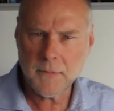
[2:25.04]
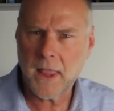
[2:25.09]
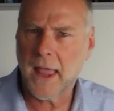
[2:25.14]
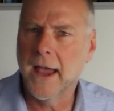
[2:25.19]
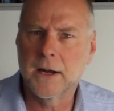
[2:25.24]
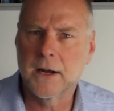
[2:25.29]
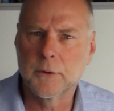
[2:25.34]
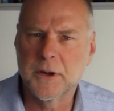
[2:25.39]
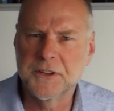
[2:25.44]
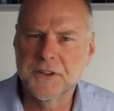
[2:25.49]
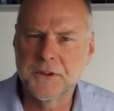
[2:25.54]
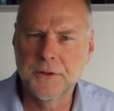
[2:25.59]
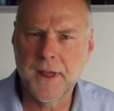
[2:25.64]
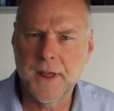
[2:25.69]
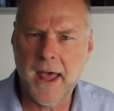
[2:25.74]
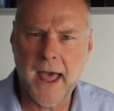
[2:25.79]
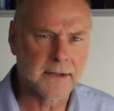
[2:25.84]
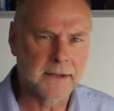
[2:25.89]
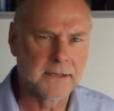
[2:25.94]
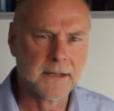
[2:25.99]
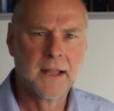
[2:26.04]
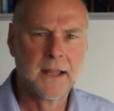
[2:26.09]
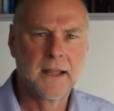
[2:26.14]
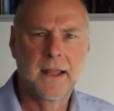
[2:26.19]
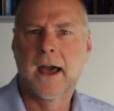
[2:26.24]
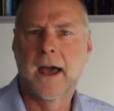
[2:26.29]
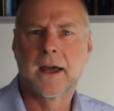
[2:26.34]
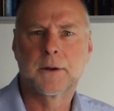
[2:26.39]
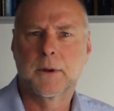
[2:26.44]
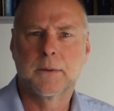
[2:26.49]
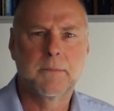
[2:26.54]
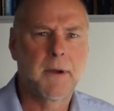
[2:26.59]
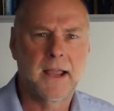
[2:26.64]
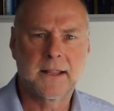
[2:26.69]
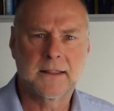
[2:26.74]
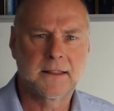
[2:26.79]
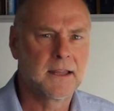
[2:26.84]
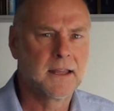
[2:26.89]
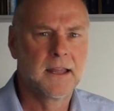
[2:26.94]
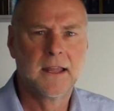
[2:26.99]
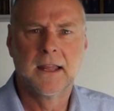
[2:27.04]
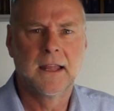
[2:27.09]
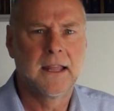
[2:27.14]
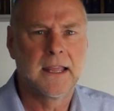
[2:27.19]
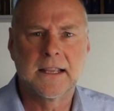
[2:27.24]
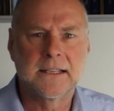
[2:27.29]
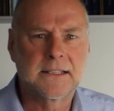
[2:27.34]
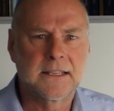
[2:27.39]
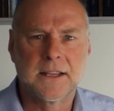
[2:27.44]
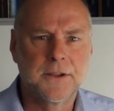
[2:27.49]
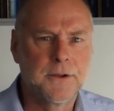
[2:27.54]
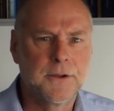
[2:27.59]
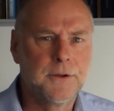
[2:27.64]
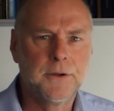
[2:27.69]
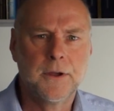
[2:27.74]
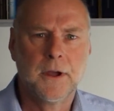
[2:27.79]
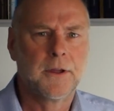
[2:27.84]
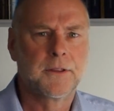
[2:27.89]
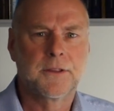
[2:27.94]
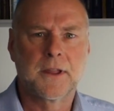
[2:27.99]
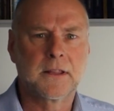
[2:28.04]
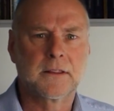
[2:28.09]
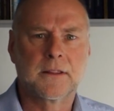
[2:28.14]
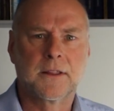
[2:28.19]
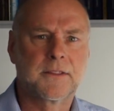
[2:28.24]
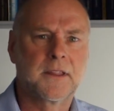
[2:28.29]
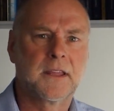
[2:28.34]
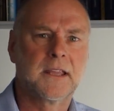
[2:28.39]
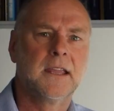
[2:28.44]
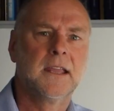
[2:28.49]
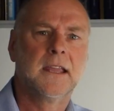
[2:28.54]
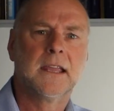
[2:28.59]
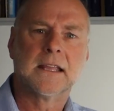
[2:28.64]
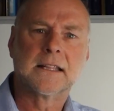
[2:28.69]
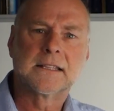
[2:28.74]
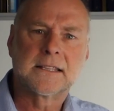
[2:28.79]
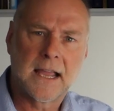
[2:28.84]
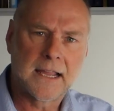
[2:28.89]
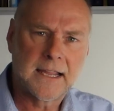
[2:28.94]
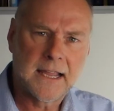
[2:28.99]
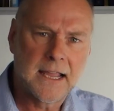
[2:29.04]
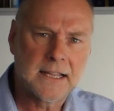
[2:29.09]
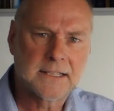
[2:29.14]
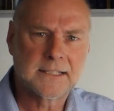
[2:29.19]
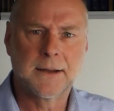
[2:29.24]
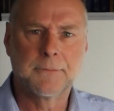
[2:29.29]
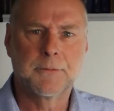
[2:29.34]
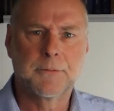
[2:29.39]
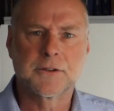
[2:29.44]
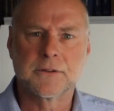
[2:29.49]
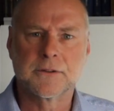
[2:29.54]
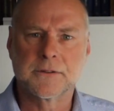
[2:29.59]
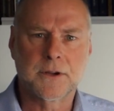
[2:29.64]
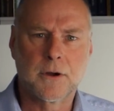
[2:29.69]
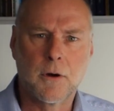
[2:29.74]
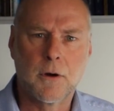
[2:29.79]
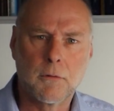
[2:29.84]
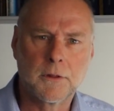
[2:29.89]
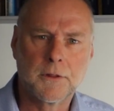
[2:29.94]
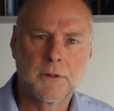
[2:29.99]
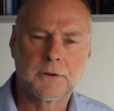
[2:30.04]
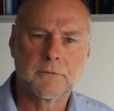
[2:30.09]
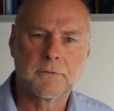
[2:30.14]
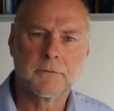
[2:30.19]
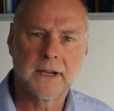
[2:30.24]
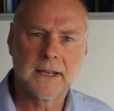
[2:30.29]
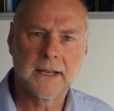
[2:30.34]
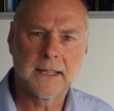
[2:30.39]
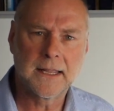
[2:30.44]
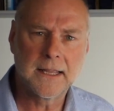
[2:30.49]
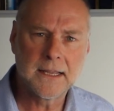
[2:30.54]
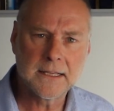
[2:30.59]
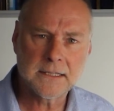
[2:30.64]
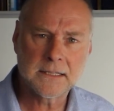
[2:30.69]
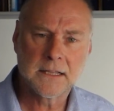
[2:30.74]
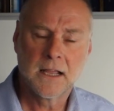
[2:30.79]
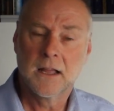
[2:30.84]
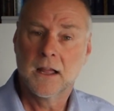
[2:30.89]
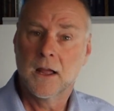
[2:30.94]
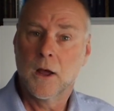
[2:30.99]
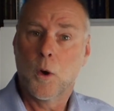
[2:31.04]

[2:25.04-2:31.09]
How do we do that? How do we make the ECU think that the intake air temperature is cooler than it really is?